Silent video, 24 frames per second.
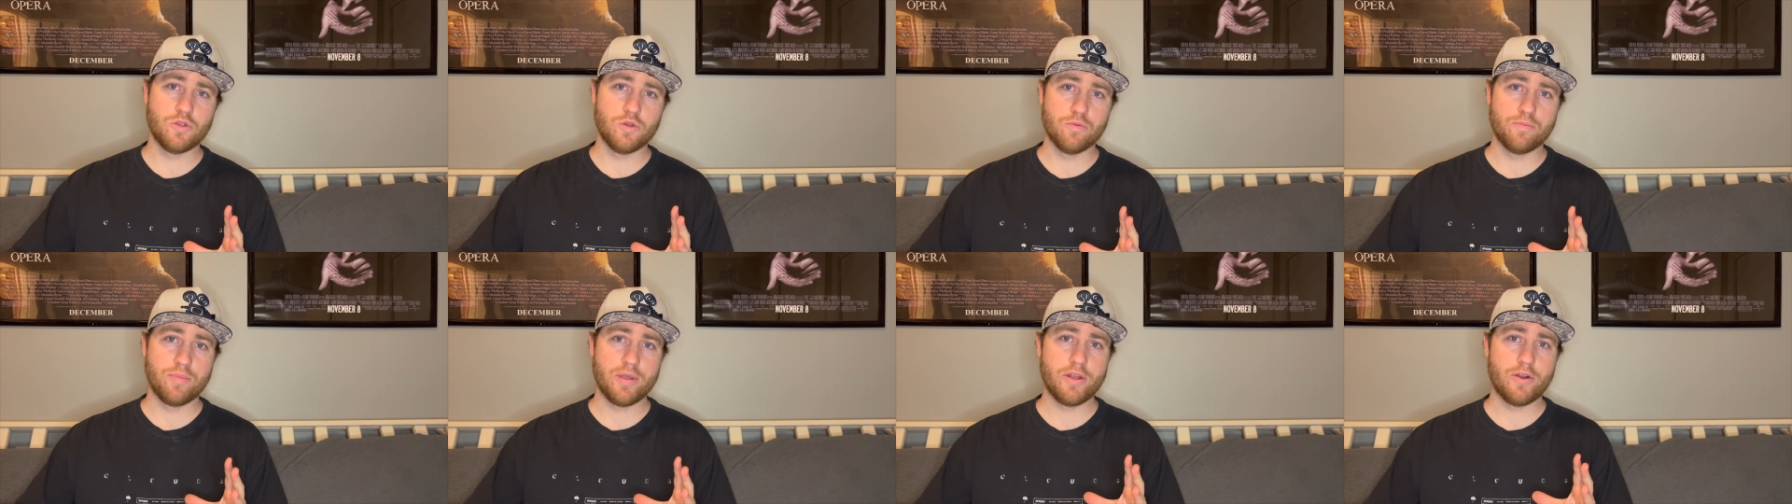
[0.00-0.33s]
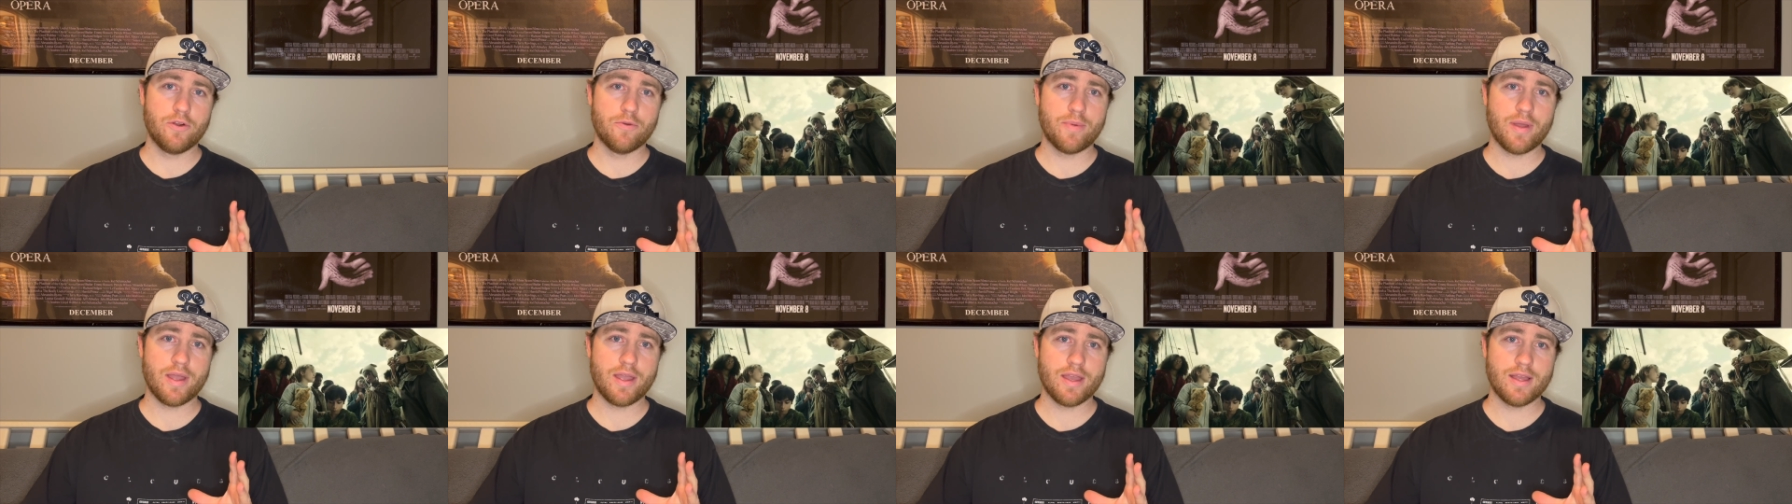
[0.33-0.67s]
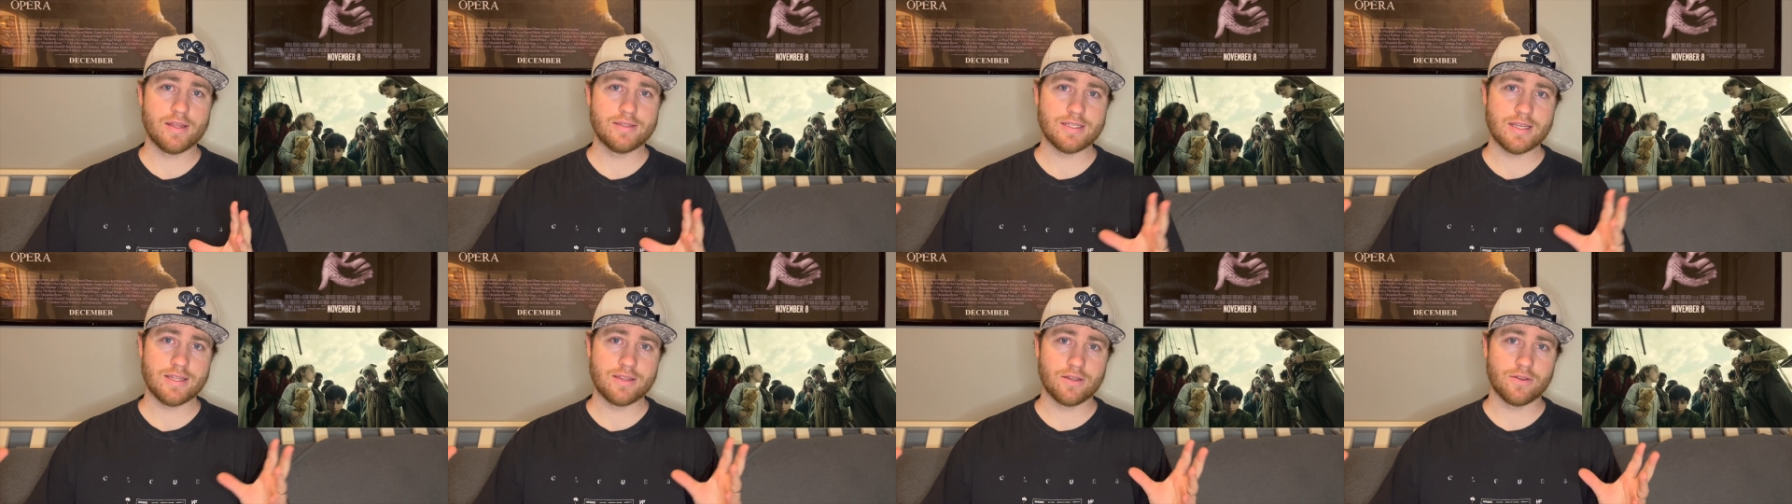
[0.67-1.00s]
Peter
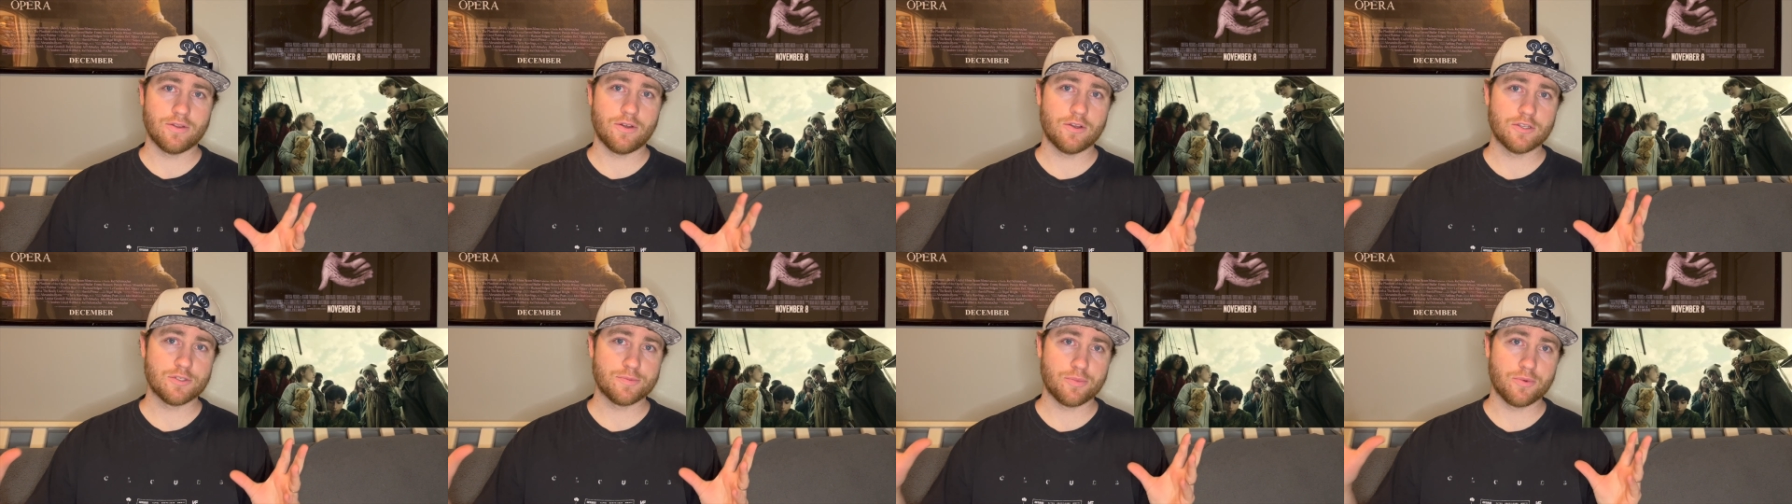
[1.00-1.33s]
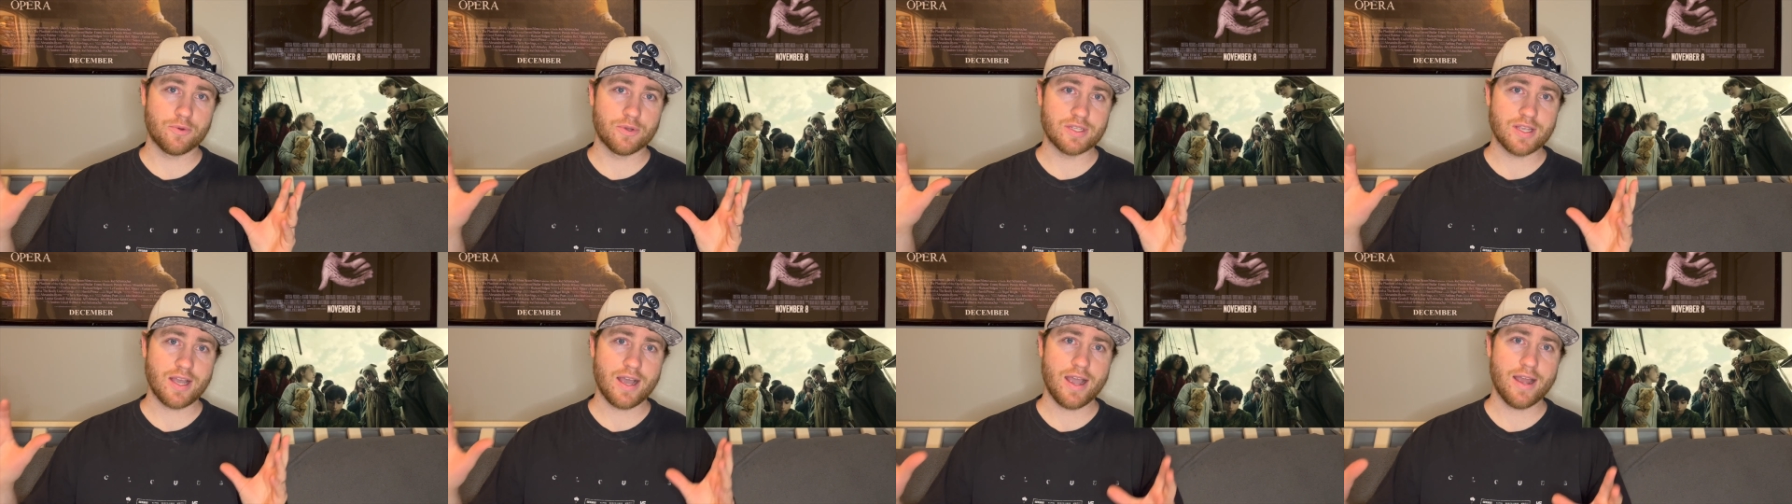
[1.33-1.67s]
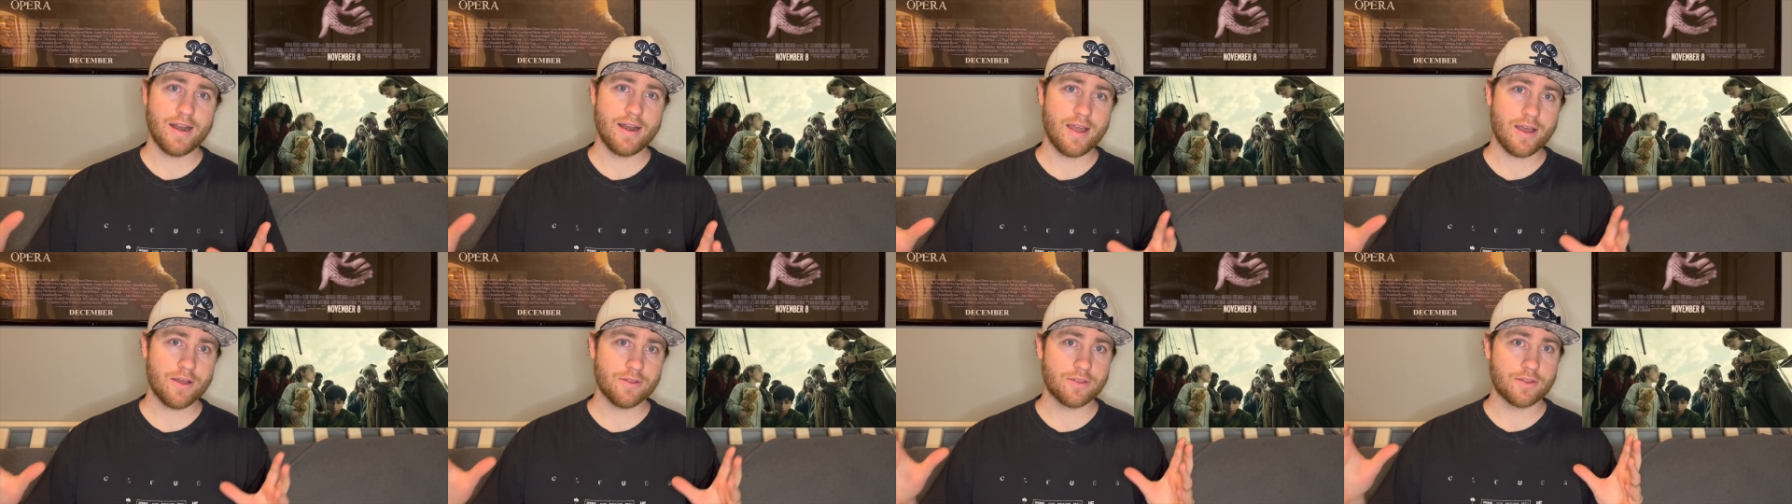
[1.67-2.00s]
Pan and the Lost Boys'
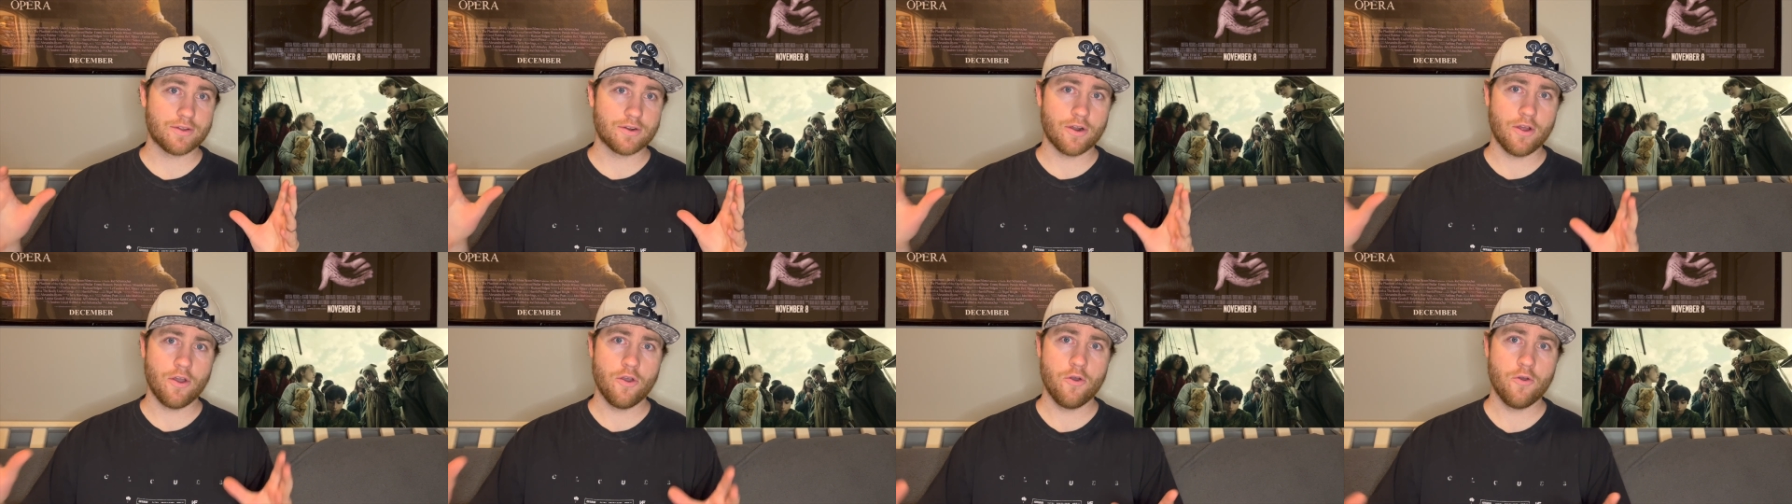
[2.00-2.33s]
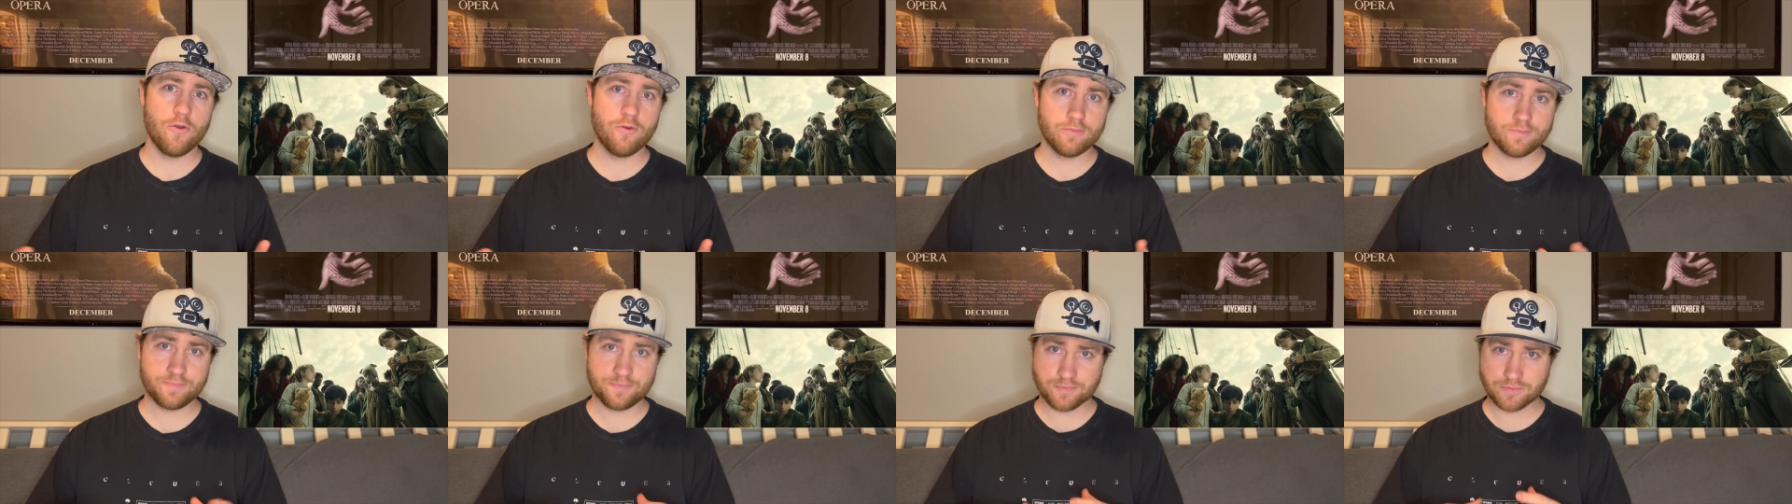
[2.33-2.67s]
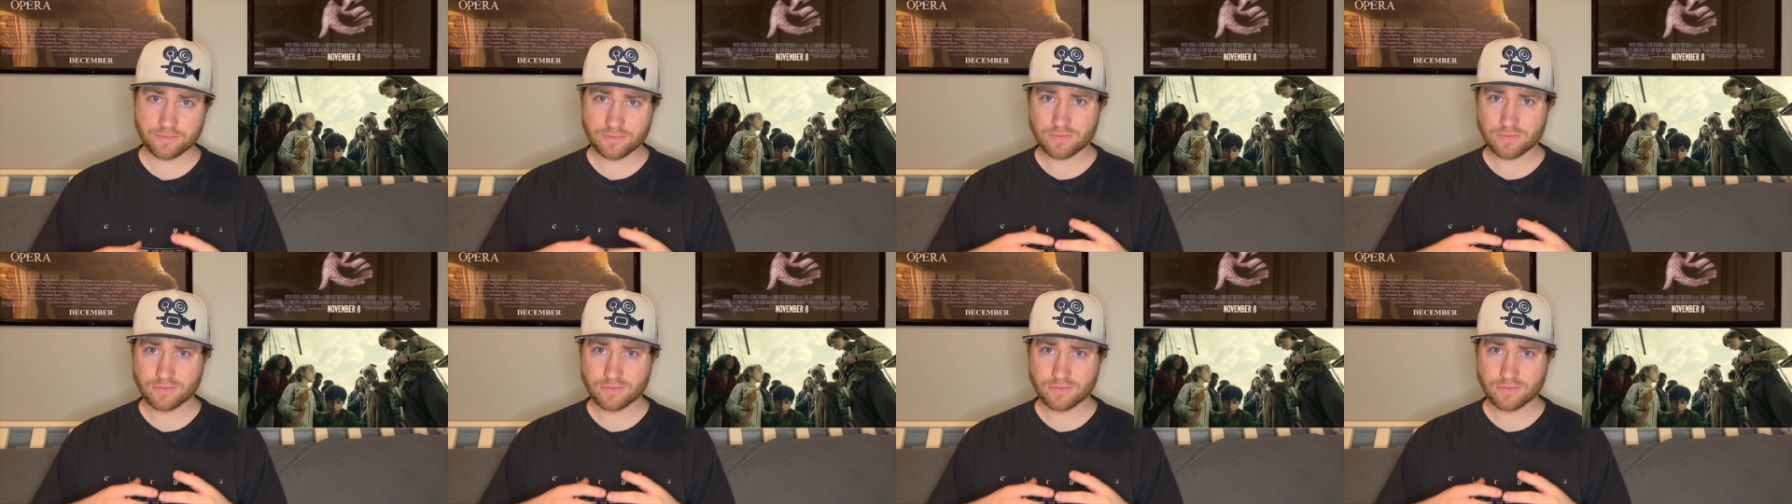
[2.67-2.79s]
hideout, their home,